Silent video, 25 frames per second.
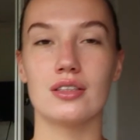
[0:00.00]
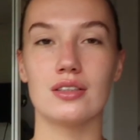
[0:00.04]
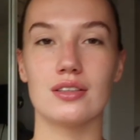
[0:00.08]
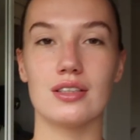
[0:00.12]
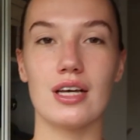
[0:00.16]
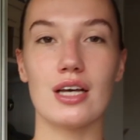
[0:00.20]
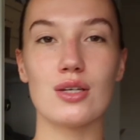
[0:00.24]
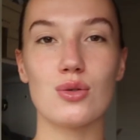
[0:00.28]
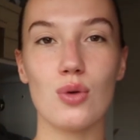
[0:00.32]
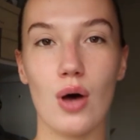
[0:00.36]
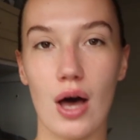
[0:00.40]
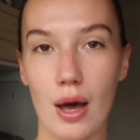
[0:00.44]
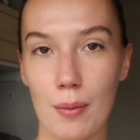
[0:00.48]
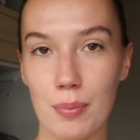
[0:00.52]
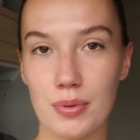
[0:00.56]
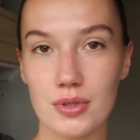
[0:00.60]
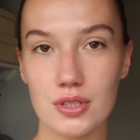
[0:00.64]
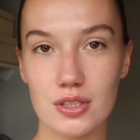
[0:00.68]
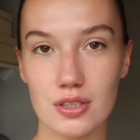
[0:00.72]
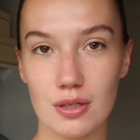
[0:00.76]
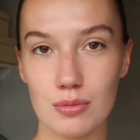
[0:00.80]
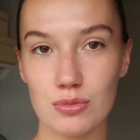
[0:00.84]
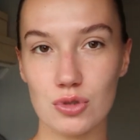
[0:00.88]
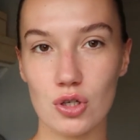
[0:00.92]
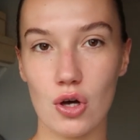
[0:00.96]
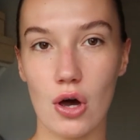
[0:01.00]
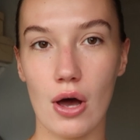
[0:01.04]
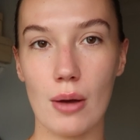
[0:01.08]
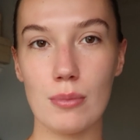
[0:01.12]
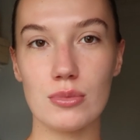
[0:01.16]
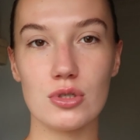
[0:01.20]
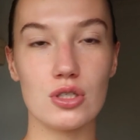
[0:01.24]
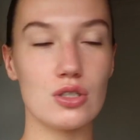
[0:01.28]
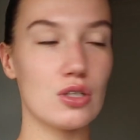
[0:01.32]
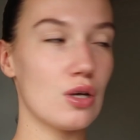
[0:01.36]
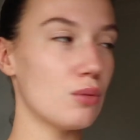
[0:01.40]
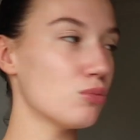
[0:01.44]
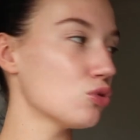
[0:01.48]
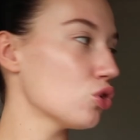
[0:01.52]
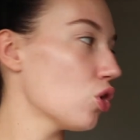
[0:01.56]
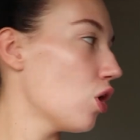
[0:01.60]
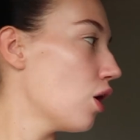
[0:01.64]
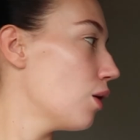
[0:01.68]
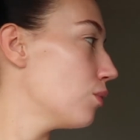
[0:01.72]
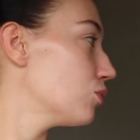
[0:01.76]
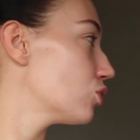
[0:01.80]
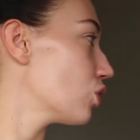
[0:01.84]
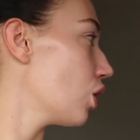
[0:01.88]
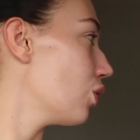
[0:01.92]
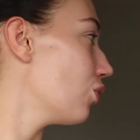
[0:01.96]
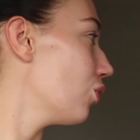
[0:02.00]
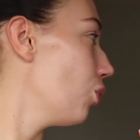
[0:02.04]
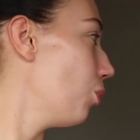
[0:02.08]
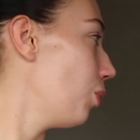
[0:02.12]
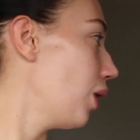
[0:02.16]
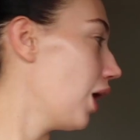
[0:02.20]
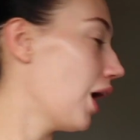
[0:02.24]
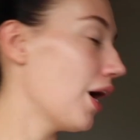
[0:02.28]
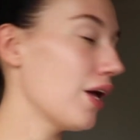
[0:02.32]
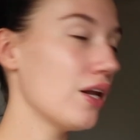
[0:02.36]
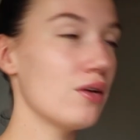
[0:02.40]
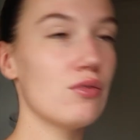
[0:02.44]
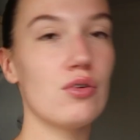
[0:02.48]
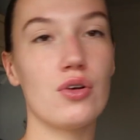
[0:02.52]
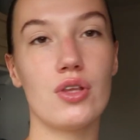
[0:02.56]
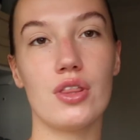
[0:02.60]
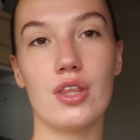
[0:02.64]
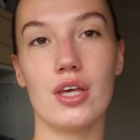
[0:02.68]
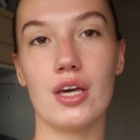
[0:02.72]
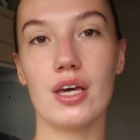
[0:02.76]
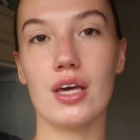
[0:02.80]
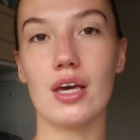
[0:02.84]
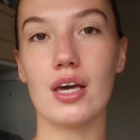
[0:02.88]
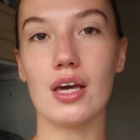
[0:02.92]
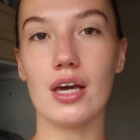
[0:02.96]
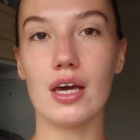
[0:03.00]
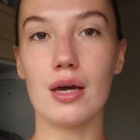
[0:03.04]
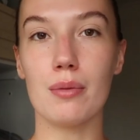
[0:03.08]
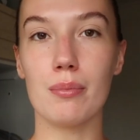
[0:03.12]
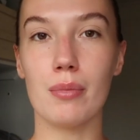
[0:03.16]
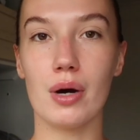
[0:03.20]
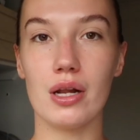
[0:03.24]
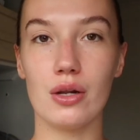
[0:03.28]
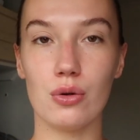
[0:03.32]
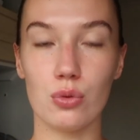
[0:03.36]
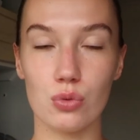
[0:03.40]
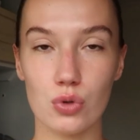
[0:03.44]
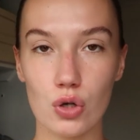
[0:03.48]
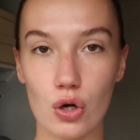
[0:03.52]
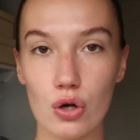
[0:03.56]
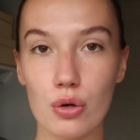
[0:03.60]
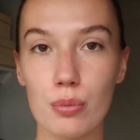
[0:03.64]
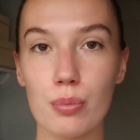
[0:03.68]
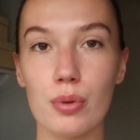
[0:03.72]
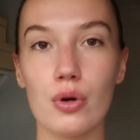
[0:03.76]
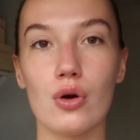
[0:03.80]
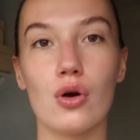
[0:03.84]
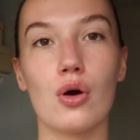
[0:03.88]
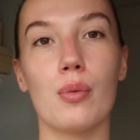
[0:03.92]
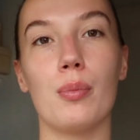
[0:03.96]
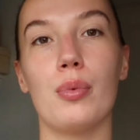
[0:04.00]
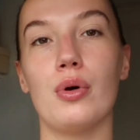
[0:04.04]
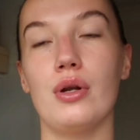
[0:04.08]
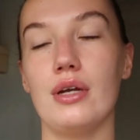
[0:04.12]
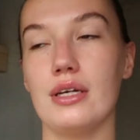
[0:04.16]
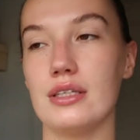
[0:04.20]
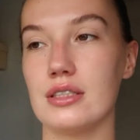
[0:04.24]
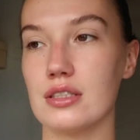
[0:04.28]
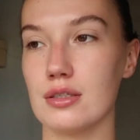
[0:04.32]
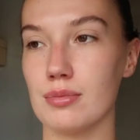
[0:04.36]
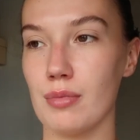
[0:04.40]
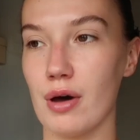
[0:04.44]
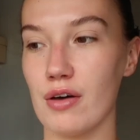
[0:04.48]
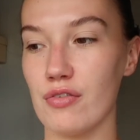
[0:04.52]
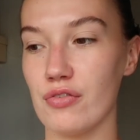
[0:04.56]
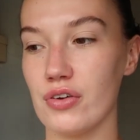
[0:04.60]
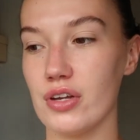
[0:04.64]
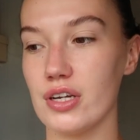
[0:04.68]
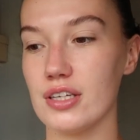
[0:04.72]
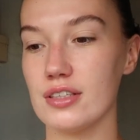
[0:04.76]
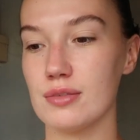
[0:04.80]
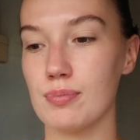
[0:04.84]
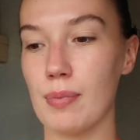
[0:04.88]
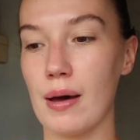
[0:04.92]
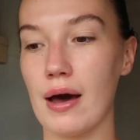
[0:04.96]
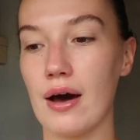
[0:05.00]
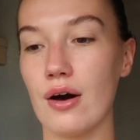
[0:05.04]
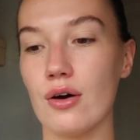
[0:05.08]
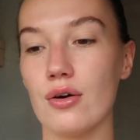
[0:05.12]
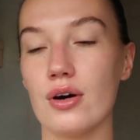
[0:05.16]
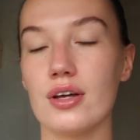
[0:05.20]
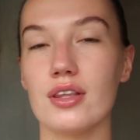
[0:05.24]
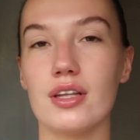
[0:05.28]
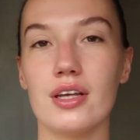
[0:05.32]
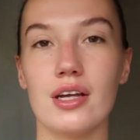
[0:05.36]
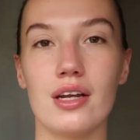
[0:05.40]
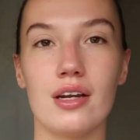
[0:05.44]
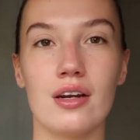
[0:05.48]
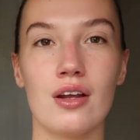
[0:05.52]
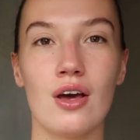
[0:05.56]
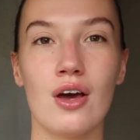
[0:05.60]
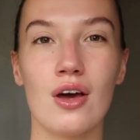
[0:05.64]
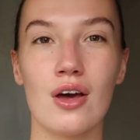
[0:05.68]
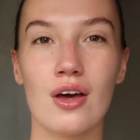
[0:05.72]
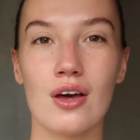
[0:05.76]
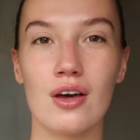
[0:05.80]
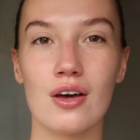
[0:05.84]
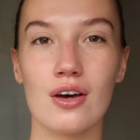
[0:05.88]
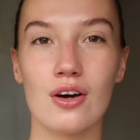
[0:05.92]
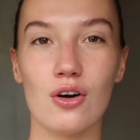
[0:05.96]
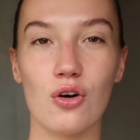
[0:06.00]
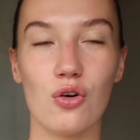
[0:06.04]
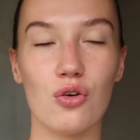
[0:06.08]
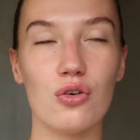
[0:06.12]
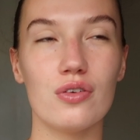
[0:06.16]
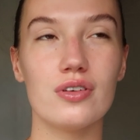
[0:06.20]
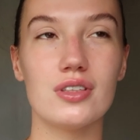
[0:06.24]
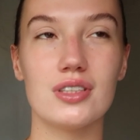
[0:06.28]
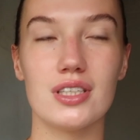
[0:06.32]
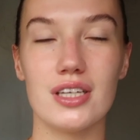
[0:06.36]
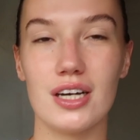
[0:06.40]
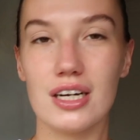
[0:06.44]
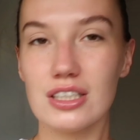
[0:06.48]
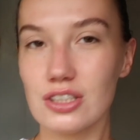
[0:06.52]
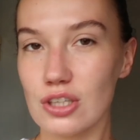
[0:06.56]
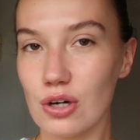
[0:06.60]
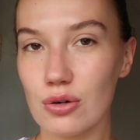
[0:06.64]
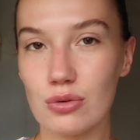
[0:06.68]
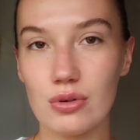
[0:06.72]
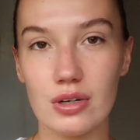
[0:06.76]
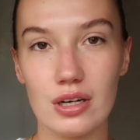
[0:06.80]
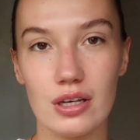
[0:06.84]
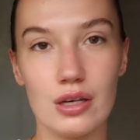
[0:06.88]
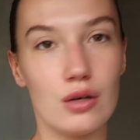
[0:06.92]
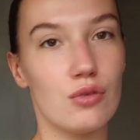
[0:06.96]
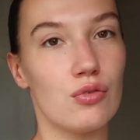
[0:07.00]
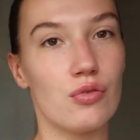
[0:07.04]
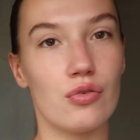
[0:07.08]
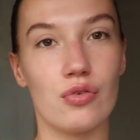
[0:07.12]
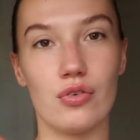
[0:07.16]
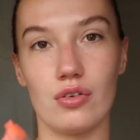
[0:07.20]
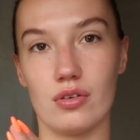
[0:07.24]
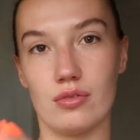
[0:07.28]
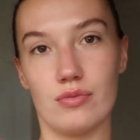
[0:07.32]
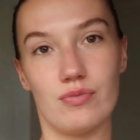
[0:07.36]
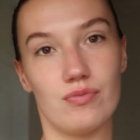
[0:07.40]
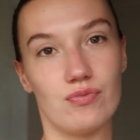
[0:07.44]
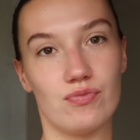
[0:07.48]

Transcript: that's what happens sometimes sometimes i will plan everything in my little notebook put it into MyFitnessPal and then obviously i don't live